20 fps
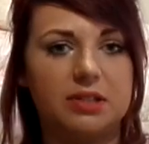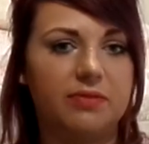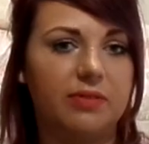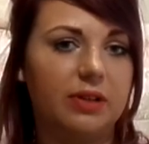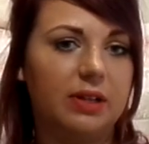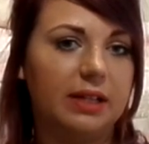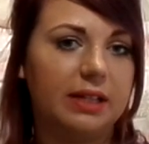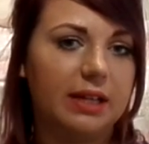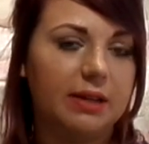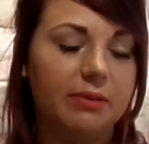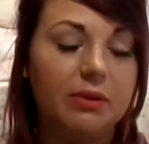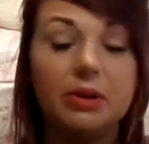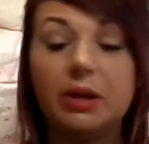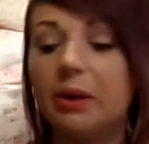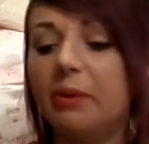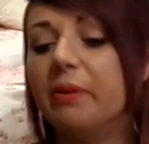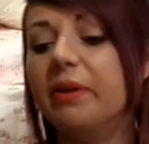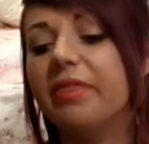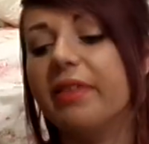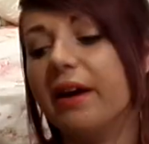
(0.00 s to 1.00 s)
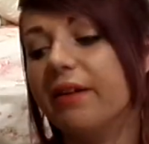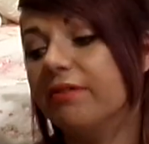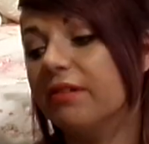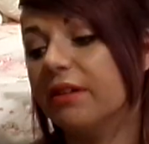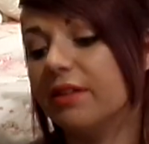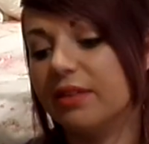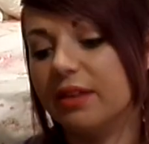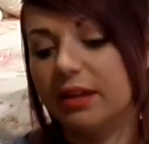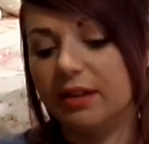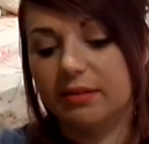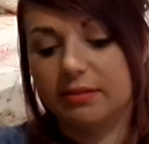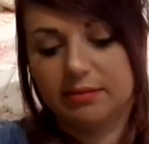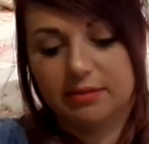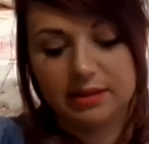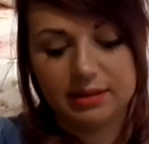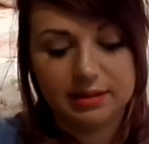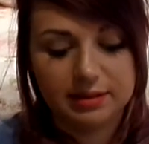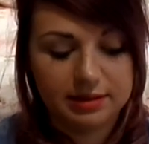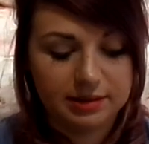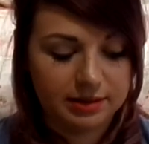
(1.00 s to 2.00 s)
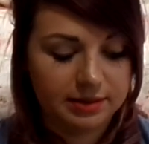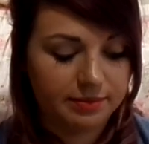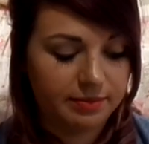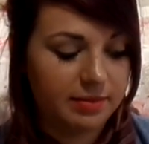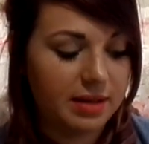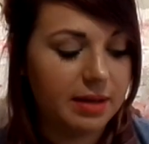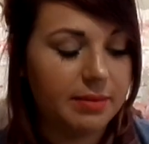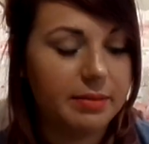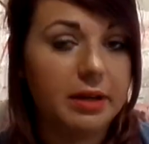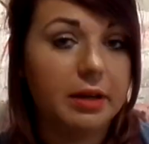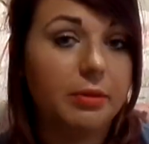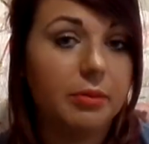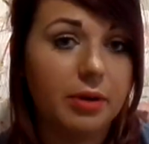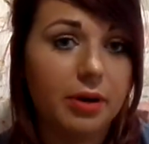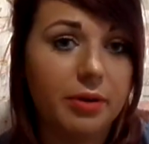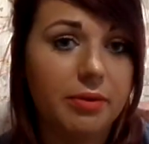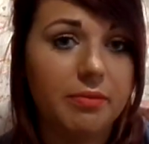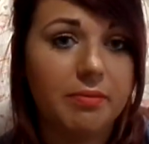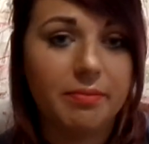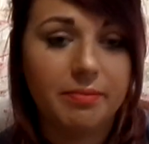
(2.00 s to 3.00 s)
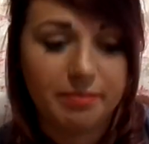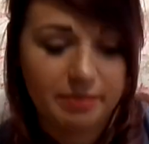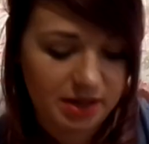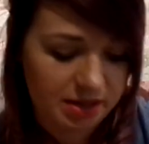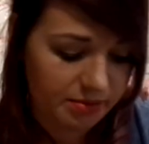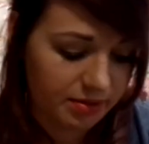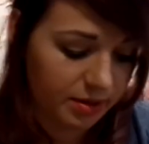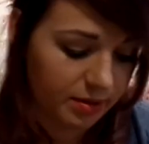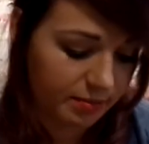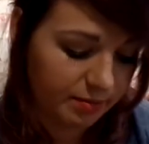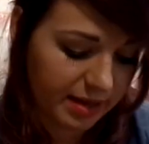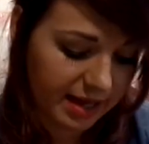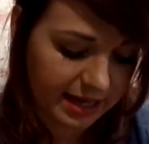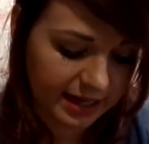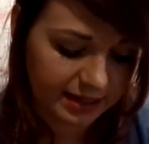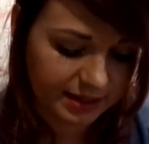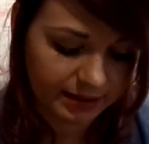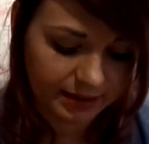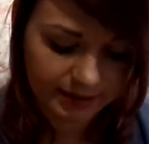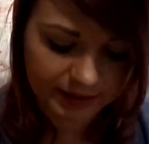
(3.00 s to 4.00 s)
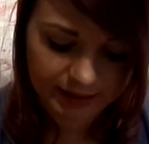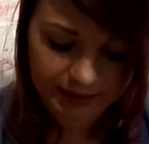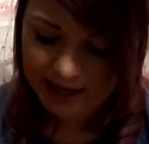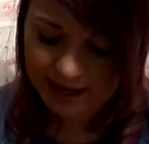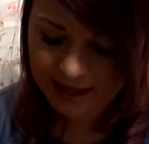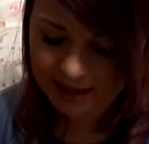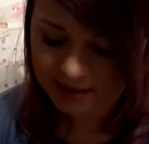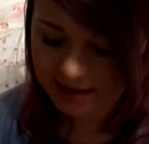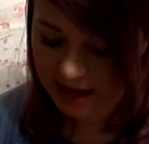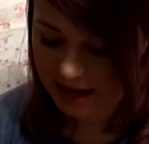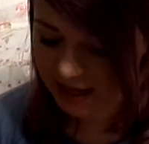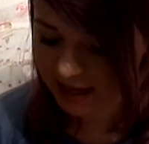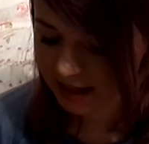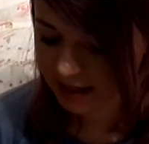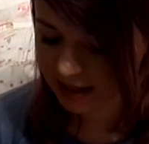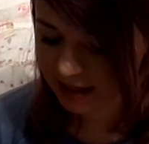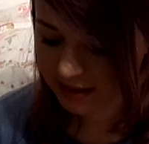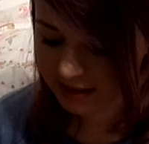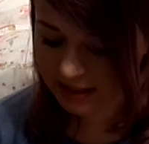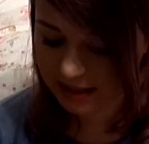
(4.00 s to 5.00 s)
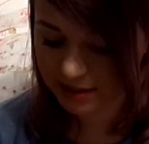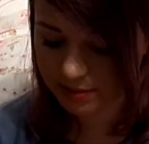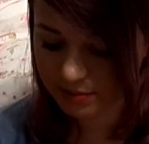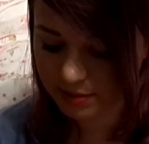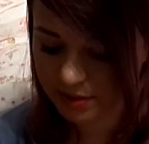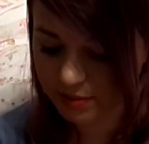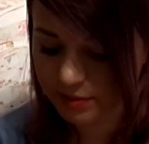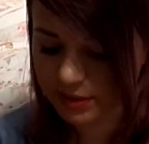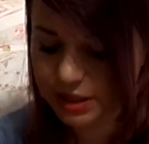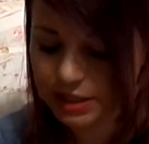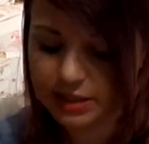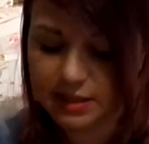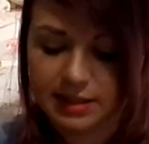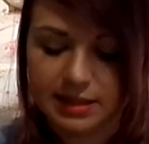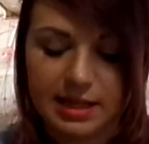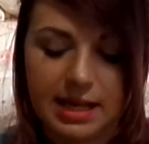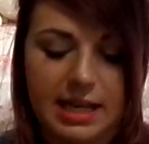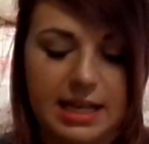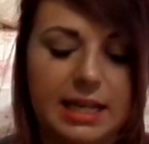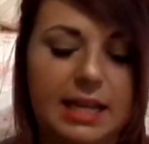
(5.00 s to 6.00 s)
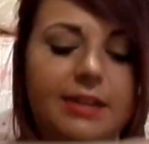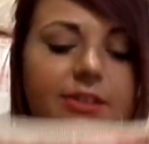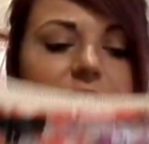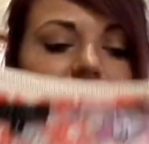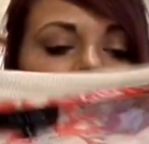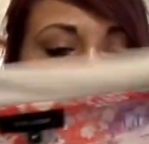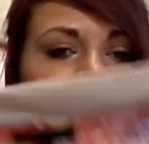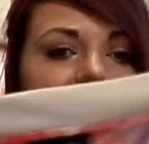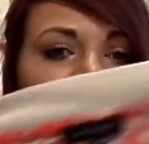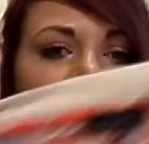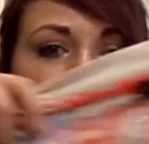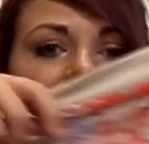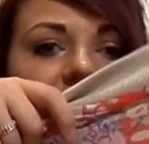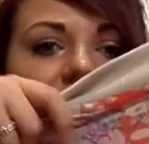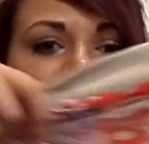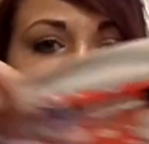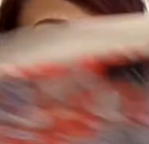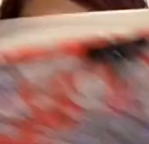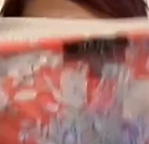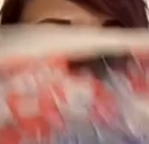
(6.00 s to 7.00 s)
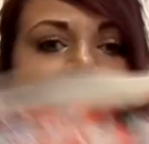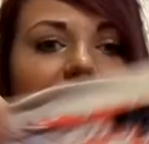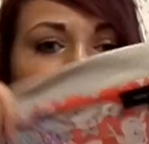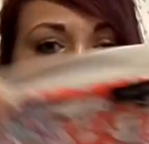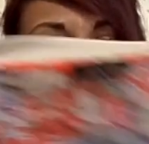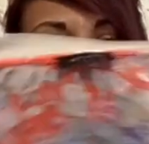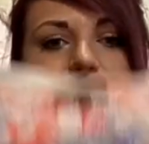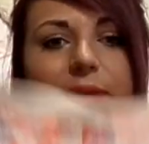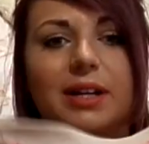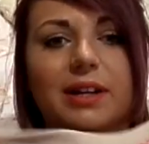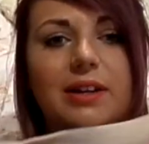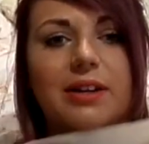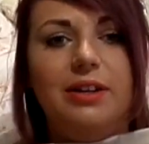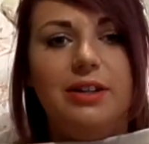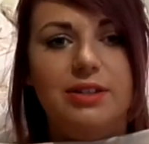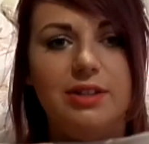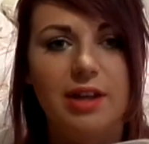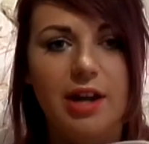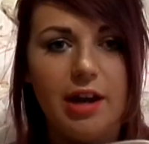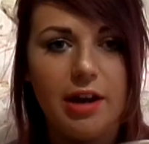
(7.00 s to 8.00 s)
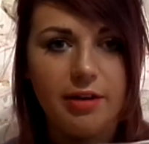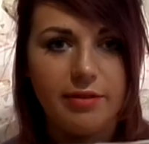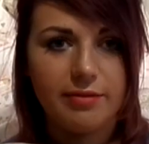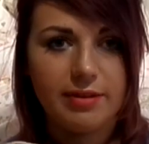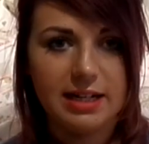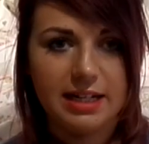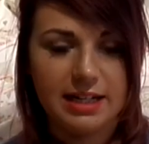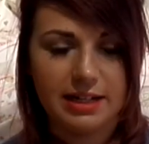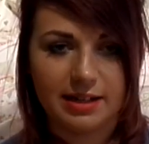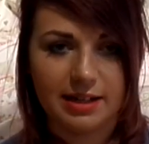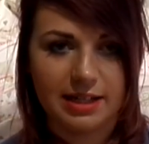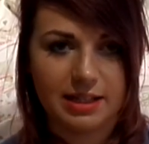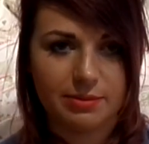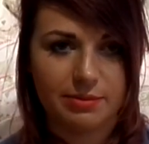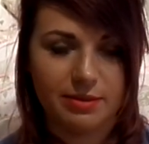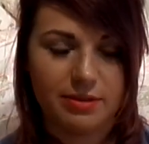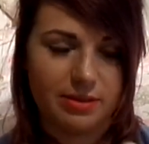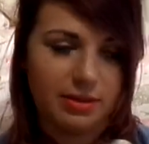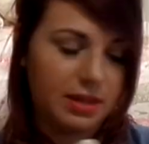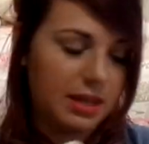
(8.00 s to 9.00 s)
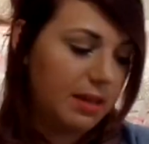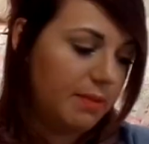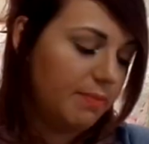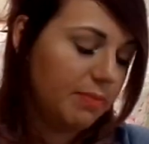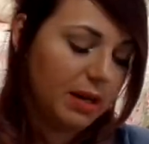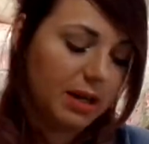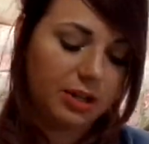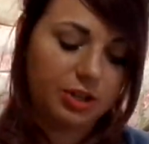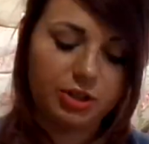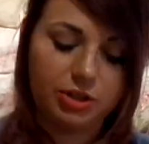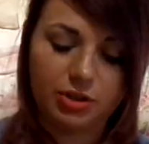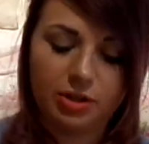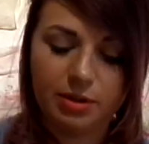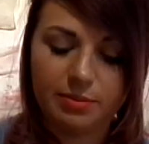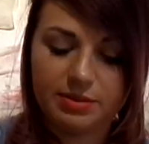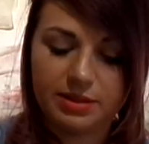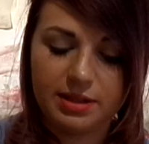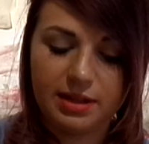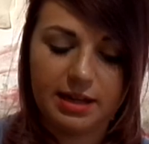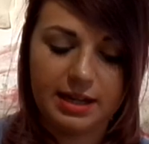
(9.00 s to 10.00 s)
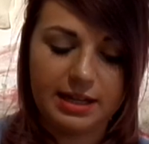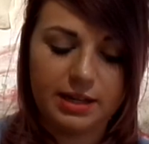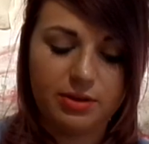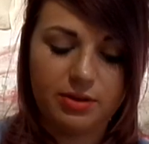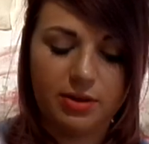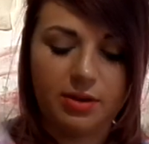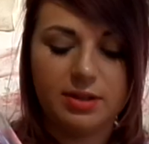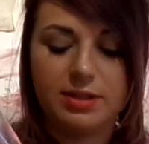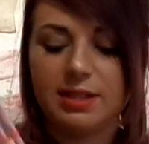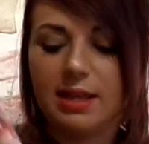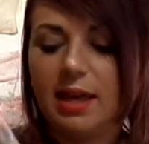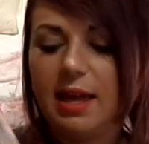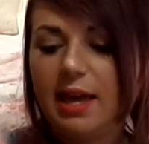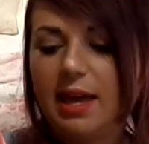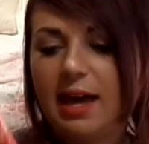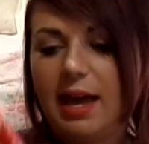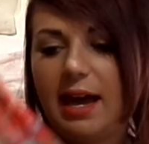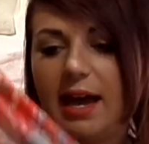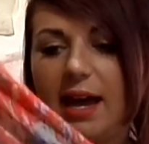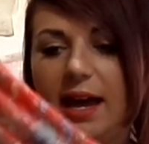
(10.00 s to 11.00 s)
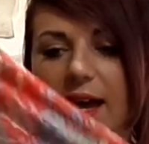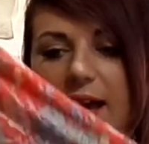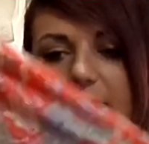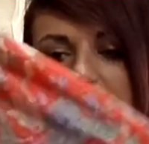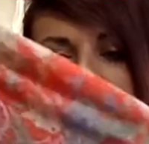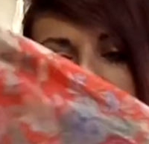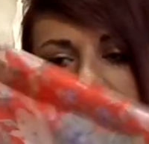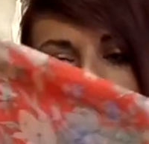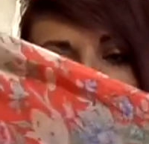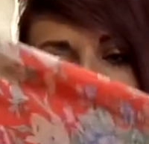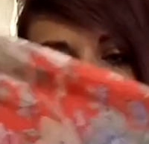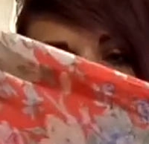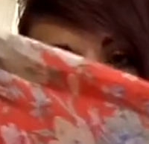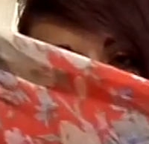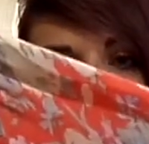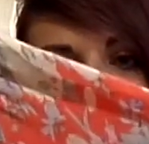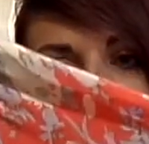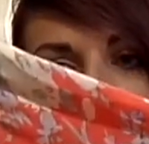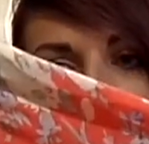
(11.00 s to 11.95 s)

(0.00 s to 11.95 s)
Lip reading: feel like it will go with everything. Maybe it won't, maybe I'm mad. And then this one, which is slightly jazzy, I feel like this one looks really nice with the blush tops that I got, and it's just this